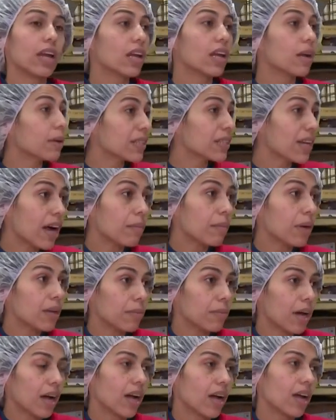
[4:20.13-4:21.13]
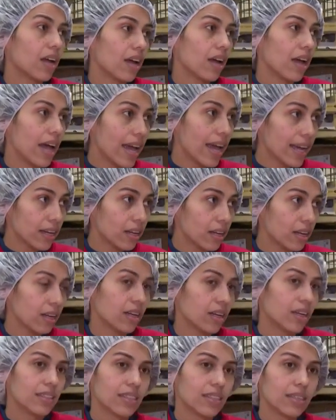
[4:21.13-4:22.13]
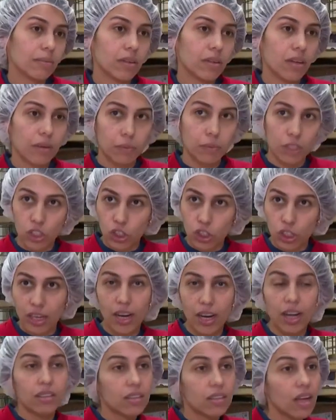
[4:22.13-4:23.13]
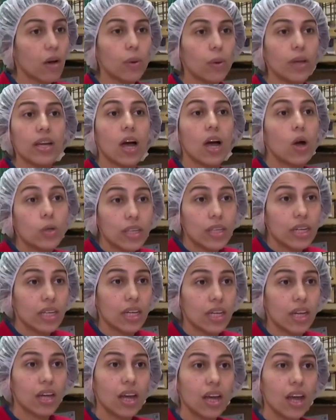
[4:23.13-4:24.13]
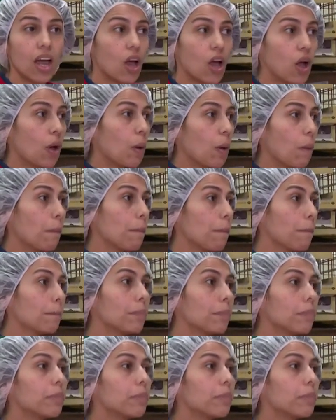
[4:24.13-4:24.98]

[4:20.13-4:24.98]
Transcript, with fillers: There is no racism in our relationships and in the workplace.